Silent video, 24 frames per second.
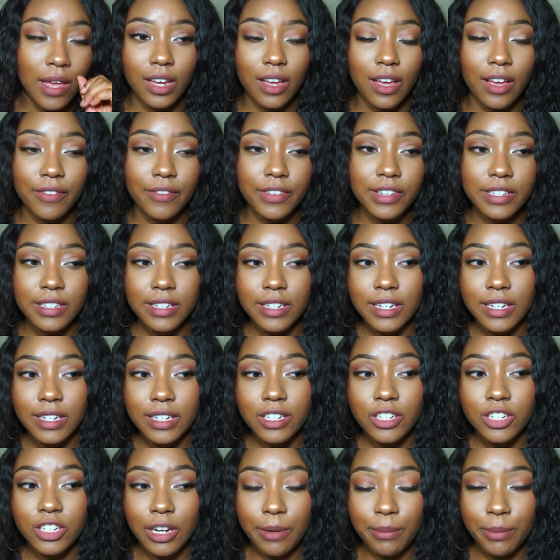I
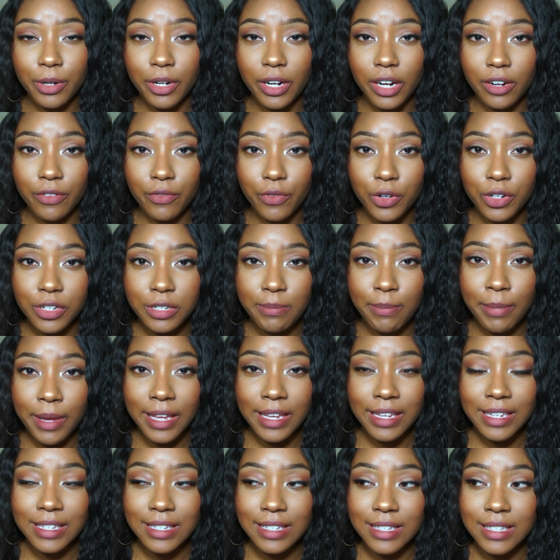visited Sheppard Air Force
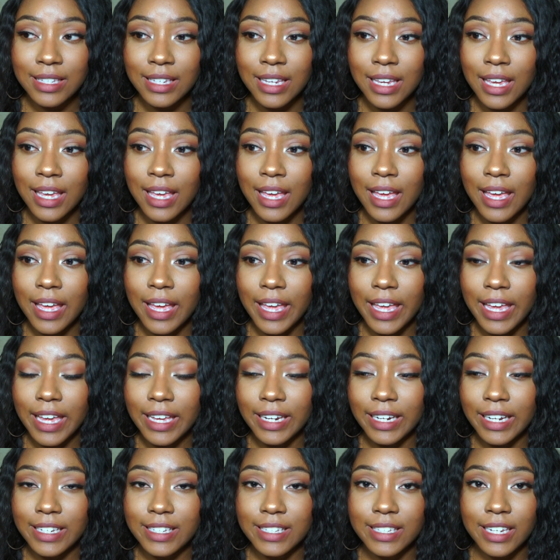Base,
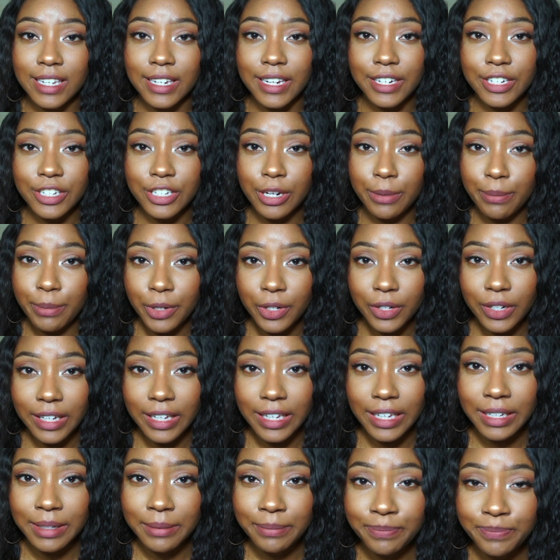and I stayed at Sheppard
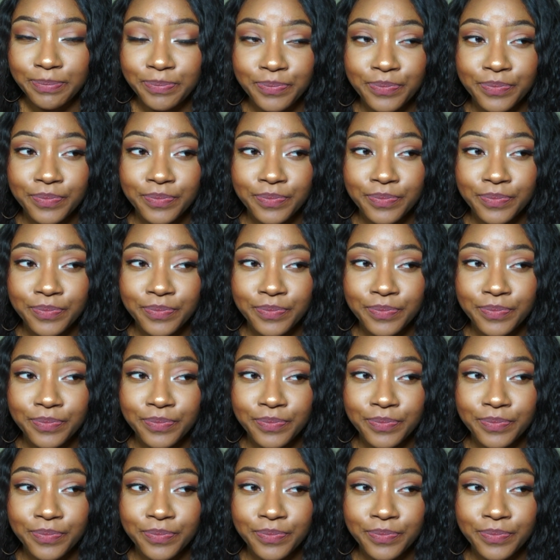Inn.